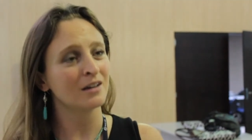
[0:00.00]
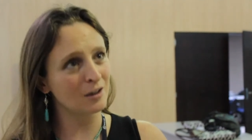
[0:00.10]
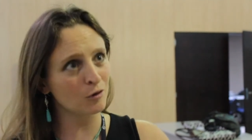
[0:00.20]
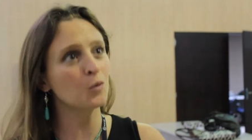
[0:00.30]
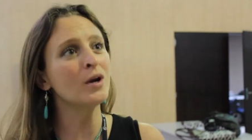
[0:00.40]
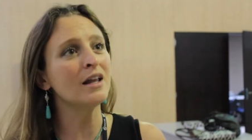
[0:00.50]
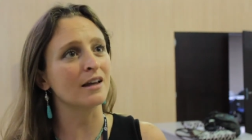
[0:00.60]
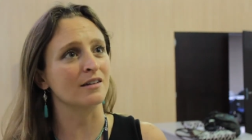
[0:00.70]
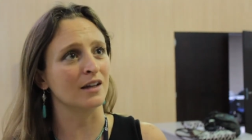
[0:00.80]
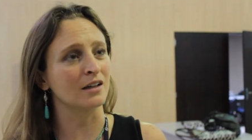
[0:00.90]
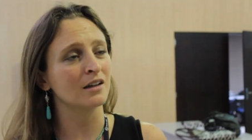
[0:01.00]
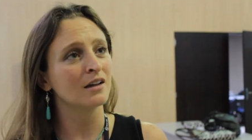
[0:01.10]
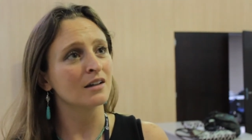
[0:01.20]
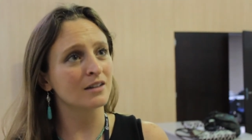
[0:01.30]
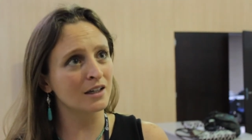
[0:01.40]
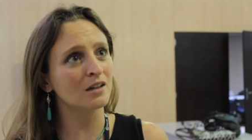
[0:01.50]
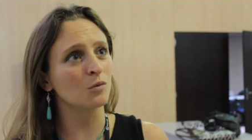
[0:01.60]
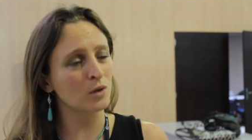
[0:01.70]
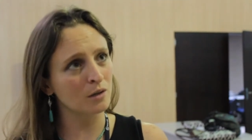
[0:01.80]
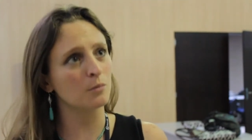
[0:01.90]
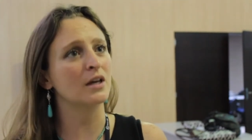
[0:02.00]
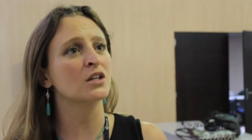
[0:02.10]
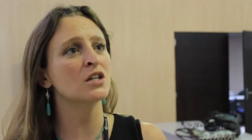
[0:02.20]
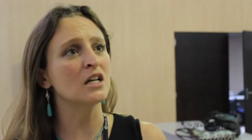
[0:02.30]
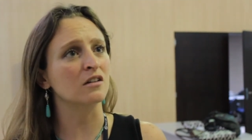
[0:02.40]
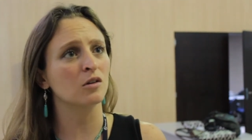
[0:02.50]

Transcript: if we realize that, then we can make a change.